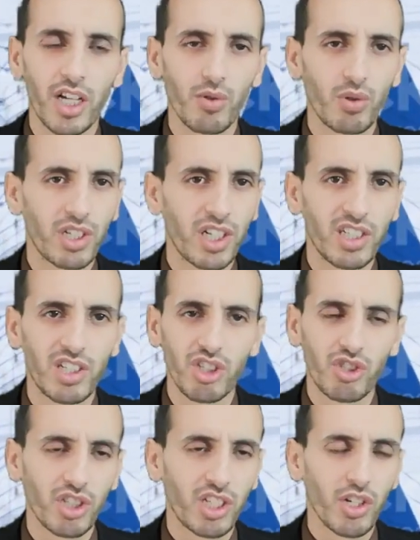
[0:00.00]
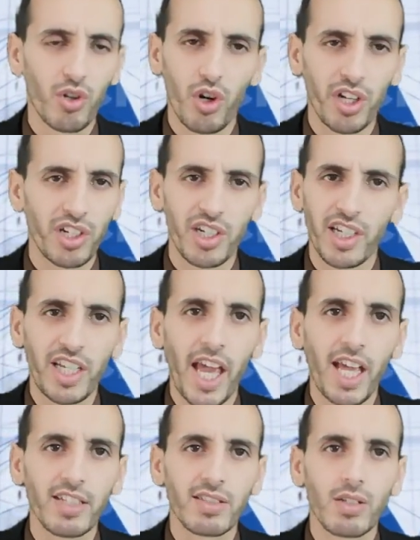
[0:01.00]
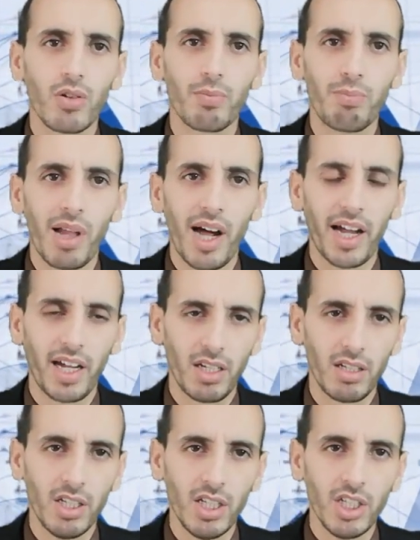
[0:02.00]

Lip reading: An organization cannot in any case go blind,